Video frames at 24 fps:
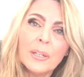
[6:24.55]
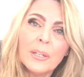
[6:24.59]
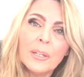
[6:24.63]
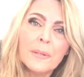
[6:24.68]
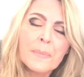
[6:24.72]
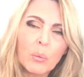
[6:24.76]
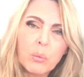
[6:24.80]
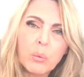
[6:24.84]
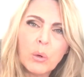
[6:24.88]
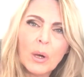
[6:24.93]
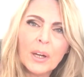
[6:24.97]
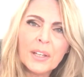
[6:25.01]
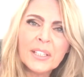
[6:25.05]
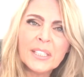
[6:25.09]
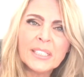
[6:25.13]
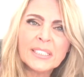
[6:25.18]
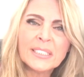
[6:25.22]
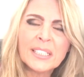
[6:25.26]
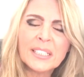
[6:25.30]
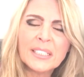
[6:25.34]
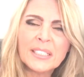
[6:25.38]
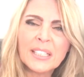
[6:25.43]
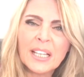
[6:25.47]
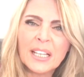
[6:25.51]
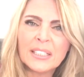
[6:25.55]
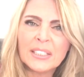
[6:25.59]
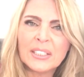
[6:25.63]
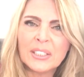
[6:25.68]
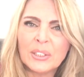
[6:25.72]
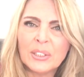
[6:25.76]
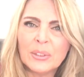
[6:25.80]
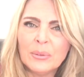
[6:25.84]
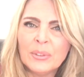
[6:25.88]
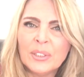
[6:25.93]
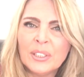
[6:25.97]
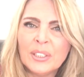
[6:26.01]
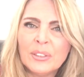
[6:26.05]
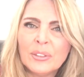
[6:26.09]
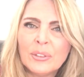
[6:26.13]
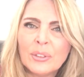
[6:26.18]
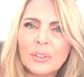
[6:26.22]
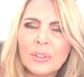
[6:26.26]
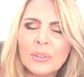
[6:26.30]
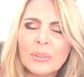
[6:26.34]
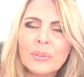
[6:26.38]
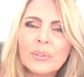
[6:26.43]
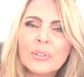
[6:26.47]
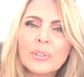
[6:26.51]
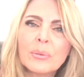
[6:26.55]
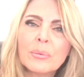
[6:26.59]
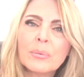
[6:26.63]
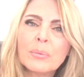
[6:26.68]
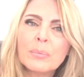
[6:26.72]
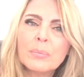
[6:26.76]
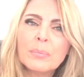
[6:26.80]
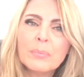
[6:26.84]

what is it that you need to do to